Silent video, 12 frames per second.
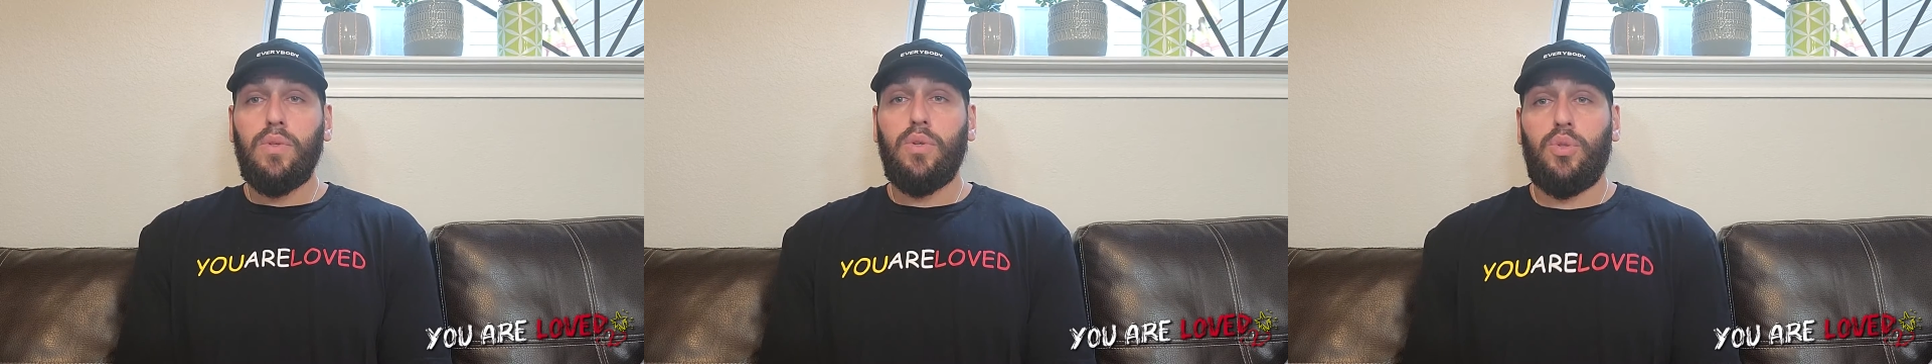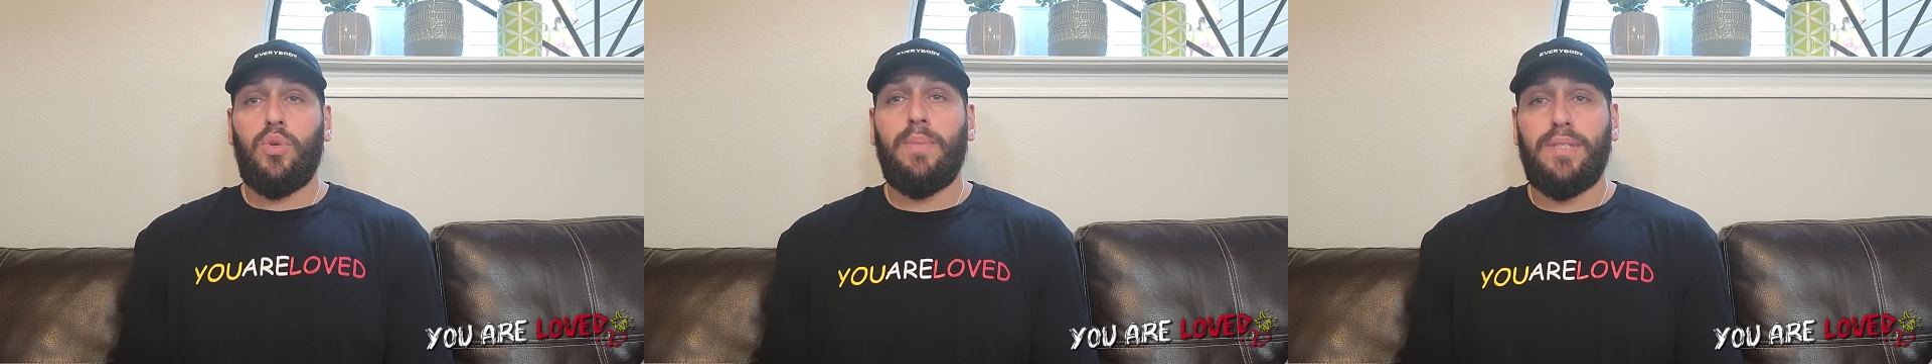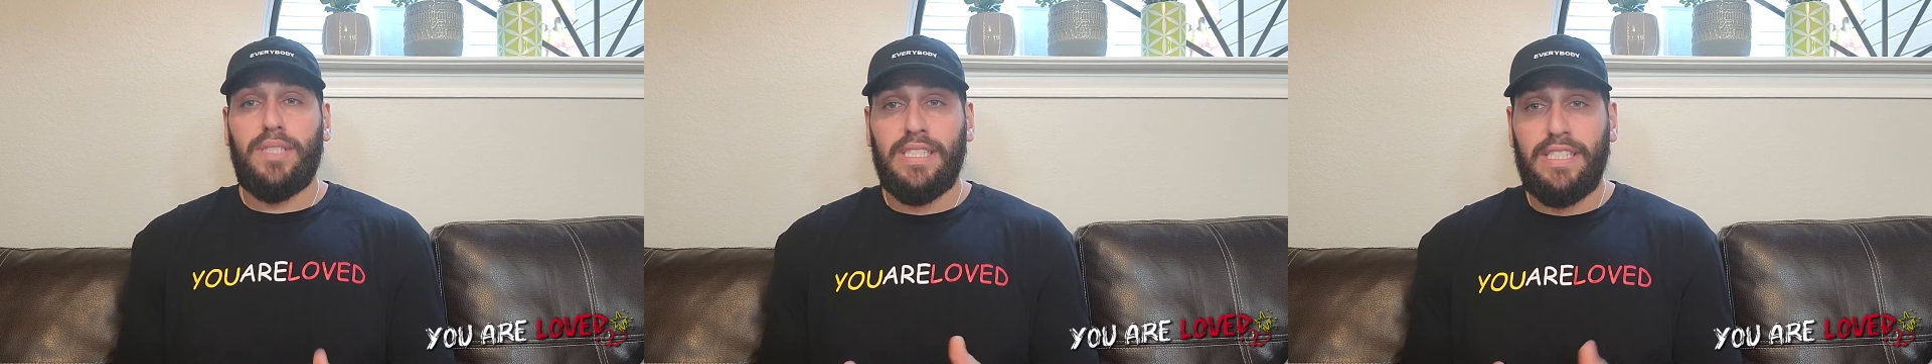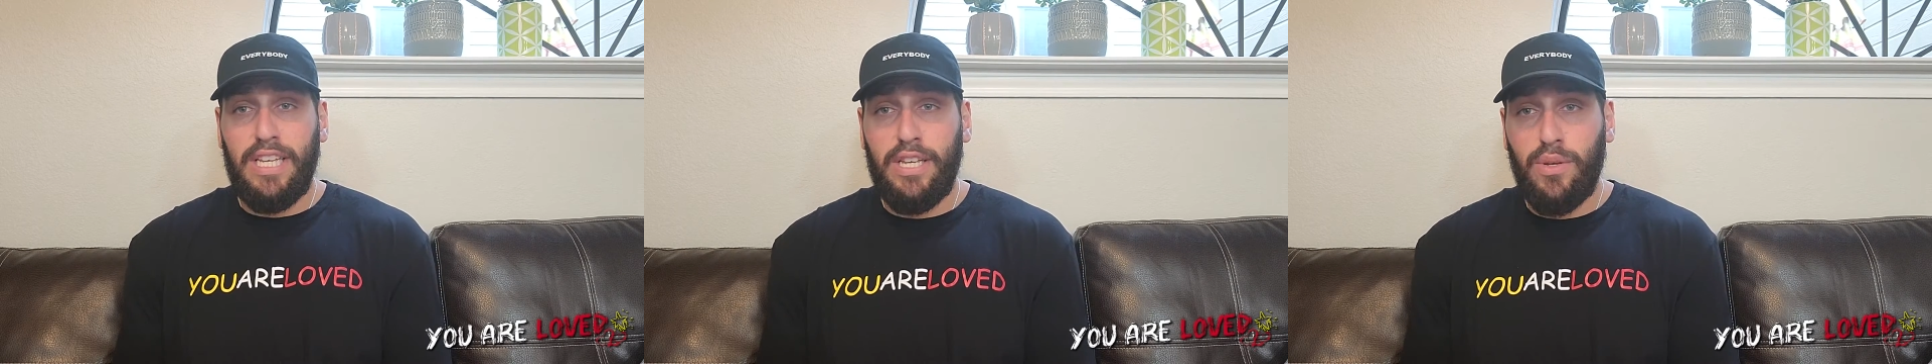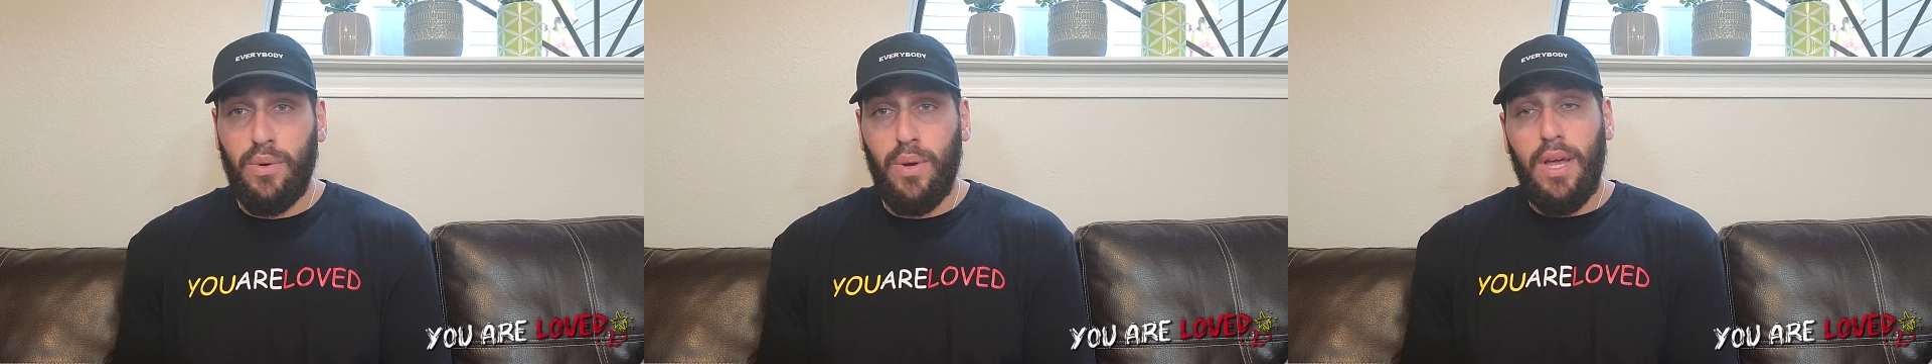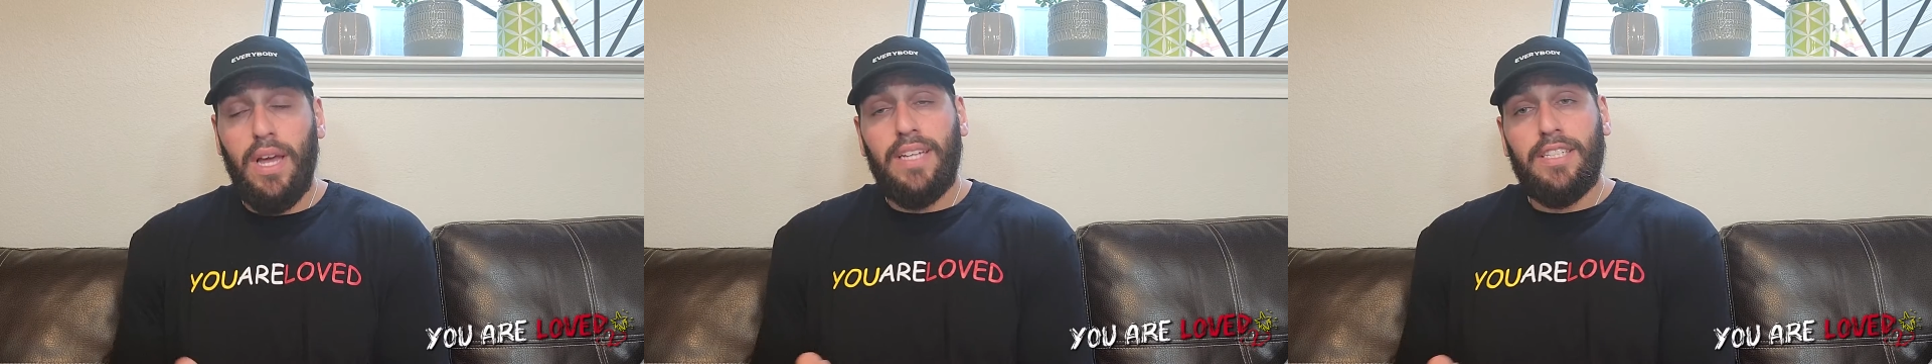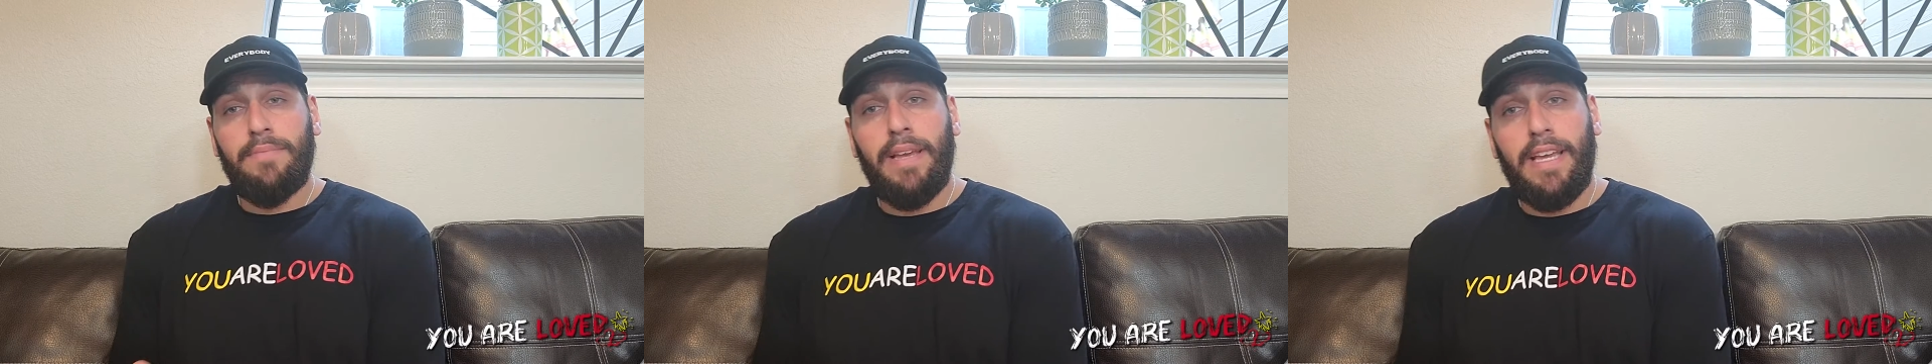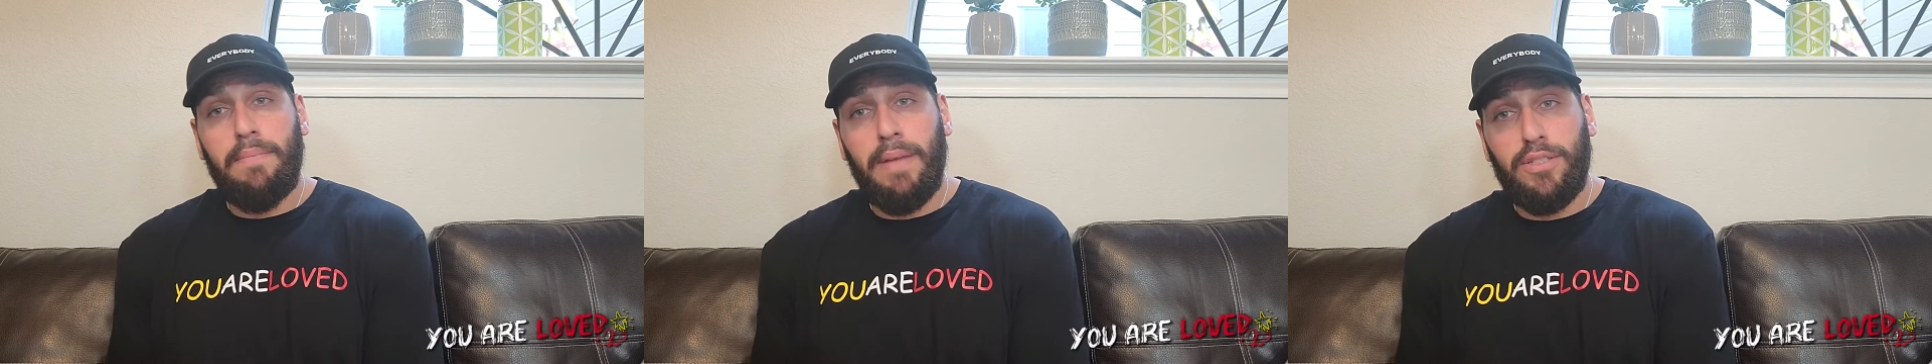So we must continue to
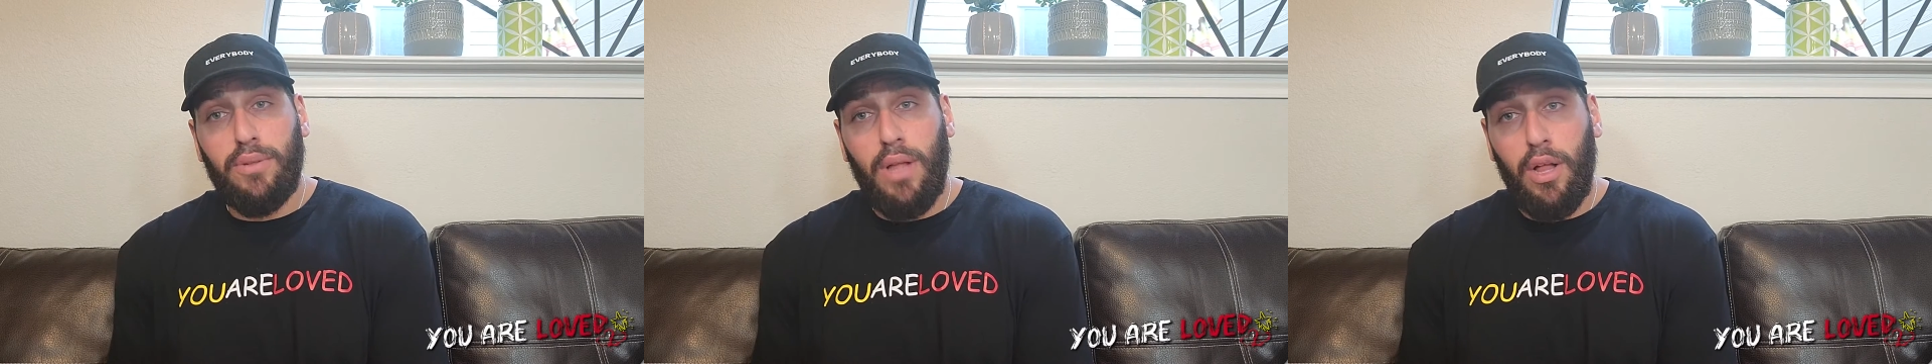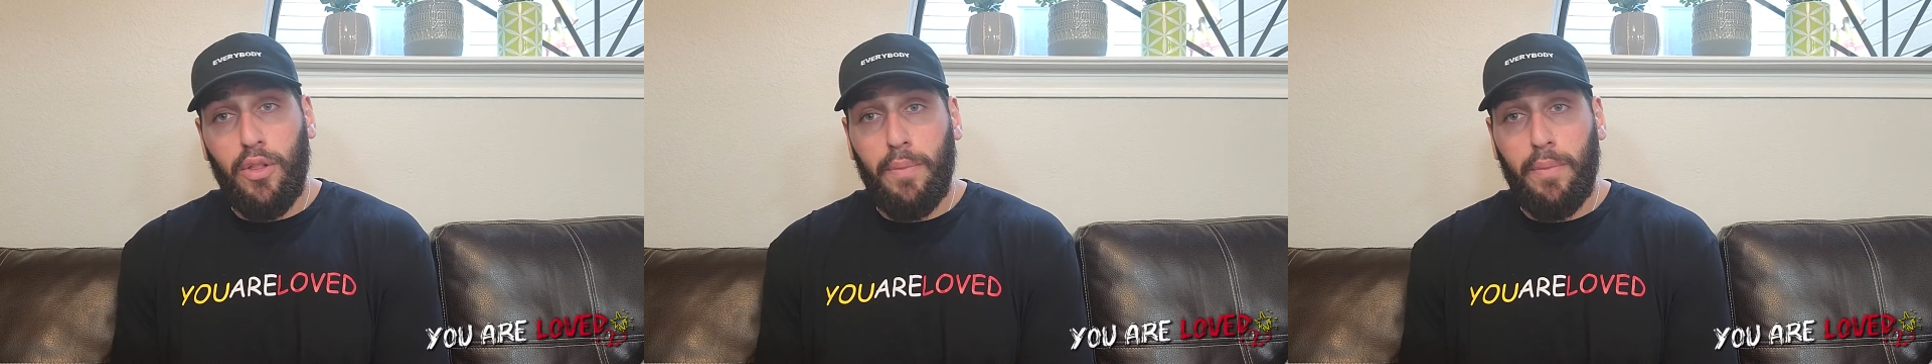making mental health